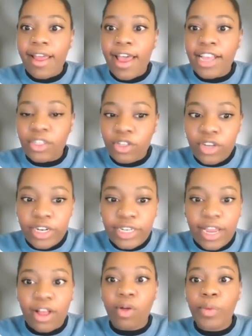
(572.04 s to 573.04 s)
As you can
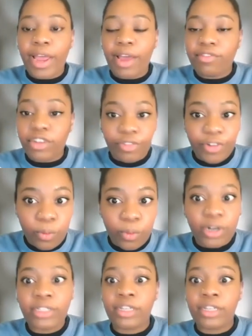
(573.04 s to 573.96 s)
tell, we have different words